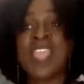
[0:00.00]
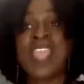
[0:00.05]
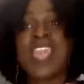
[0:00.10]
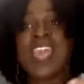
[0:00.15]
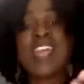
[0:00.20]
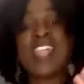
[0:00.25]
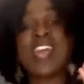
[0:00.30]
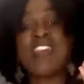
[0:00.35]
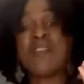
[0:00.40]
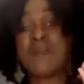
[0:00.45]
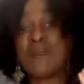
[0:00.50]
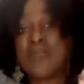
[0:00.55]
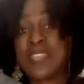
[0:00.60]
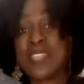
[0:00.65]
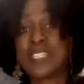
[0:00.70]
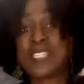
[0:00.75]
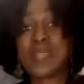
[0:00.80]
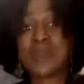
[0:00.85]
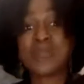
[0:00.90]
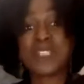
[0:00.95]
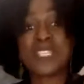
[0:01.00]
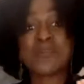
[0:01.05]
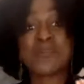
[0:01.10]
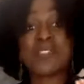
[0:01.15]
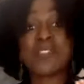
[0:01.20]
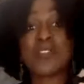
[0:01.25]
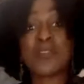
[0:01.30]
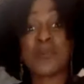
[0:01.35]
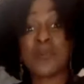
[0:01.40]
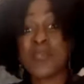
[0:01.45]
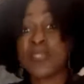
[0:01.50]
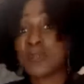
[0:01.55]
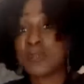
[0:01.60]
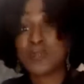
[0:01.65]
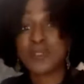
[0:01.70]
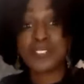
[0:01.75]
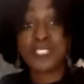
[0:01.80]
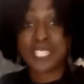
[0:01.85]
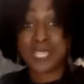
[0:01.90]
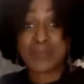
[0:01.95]
And I've picked up some
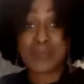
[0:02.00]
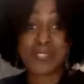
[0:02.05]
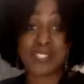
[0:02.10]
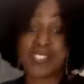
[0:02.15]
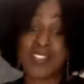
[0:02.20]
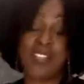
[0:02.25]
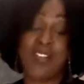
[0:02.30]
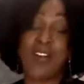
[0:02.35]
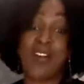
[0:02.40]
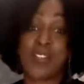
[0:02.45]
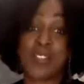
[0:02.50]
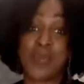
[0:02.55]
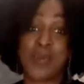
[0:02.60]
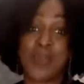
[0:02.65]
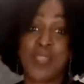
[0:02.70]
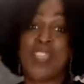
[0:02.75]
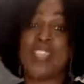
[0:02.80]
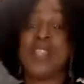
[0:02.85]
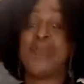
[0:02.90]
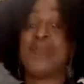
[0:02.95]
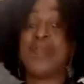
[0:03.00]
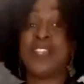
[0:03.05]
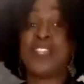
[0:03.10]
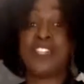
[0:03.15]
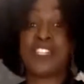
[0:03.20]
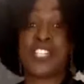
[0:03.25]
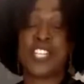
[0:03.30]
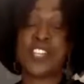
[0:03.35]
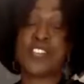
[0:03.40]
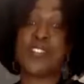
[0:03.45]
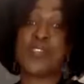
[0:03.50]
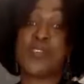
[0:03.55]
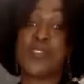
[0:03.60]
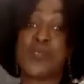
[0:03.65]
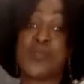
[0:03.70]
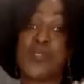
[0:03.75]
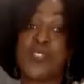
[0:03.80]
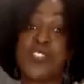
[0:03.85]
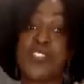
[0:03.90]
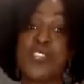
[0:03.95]
incredible tips along the way, and I'm going to share those
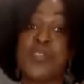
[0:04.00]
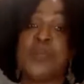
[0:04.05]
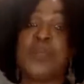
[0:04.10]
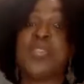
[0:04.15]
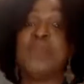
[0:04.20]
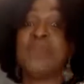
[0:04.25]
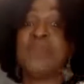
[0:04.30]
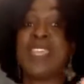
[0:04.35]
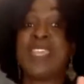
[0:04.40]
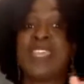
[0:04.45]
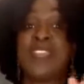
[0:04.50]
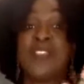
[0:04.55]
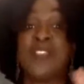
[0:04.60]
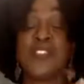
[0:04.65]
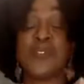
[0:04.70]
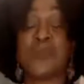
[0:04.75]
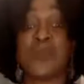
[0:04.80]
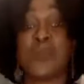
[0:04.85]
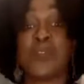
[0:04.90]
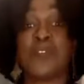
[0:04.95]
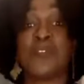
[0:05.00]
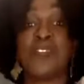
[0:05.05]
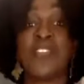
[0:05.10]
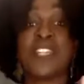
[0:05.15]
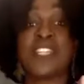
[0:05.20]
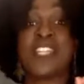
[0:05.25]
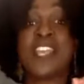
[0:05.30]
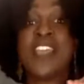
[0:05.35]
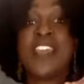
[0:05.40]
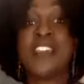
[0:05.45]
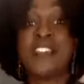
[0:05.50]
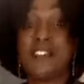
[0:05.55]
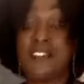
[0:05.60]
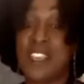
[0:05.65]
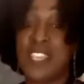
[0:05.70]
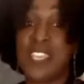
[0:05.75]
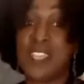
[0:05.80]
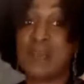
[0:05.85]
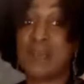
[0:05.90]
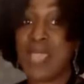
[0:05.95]
with you in making this perfect
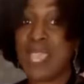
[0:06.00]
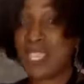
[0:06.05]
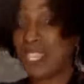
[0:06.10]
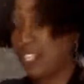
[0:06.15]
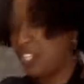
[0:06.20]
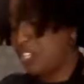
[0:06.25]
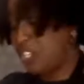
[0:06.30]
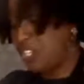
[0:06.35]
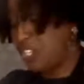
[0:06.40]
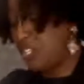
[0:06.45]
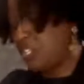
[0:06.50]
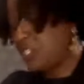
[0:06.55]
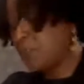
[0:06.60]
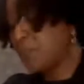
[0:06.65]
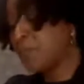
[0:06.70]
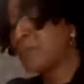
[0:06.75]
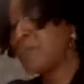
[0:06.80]
vegan mac and cheese.